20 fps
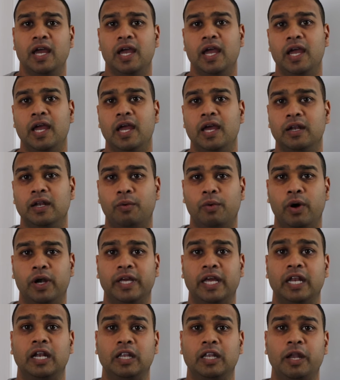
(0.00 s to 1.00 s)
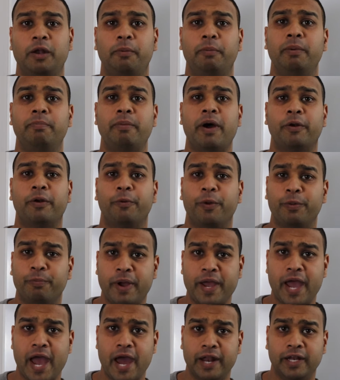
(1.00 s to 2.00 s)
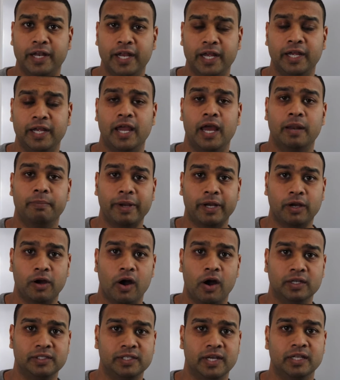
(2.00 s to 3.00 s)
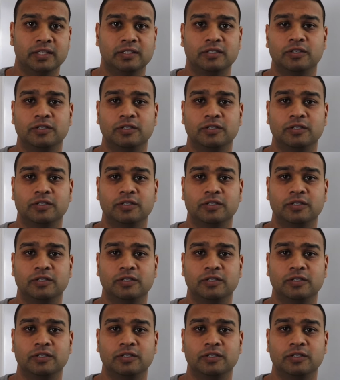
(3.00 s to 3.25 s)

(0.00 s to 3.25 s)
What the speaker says: and I want to get a little bit better with my editing and my content.